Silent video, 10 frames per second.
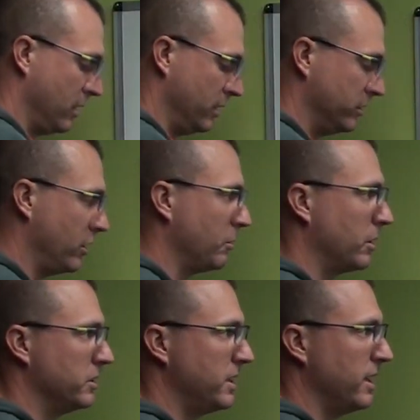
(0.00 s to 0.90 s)
So I'm
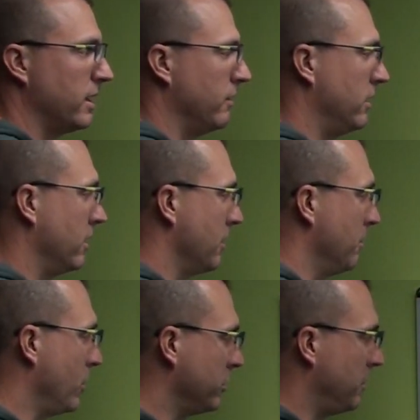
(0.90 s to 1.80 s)
going to take everything and
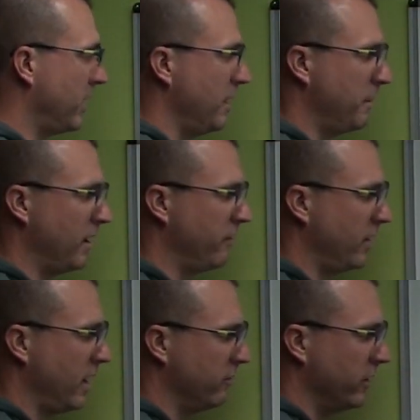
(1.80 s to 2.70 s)
multiply it by
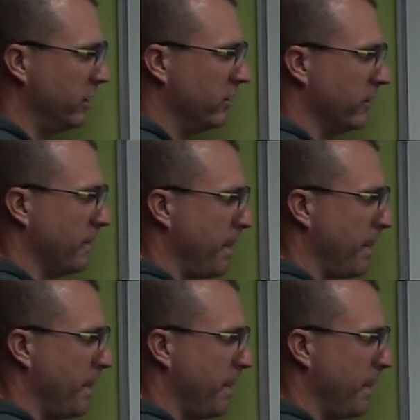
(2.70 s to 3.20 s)
5 right here.